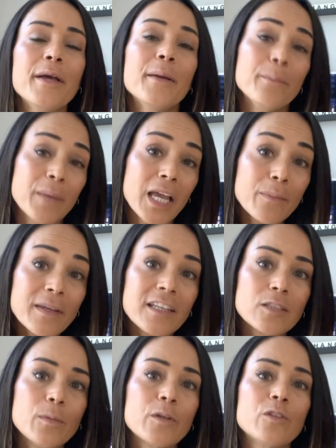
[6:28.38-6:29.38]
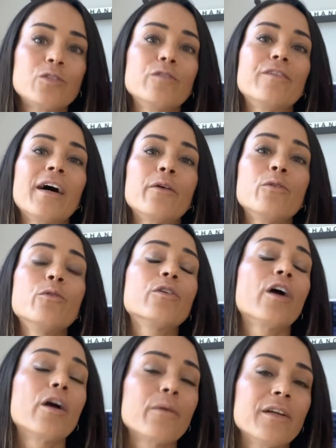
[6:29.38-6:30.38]
maybe it's because you value
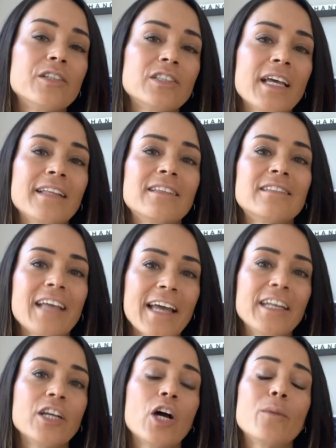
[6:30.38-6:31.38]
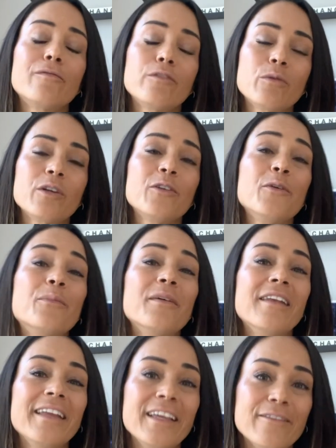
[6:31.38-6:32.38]
courage and standing up for what you
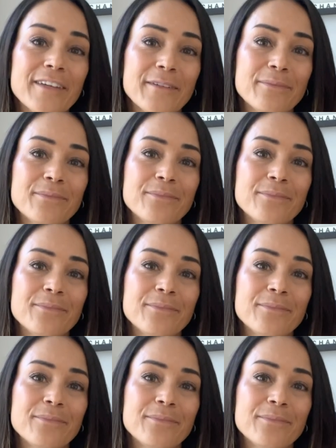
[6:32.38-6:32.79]
believe in.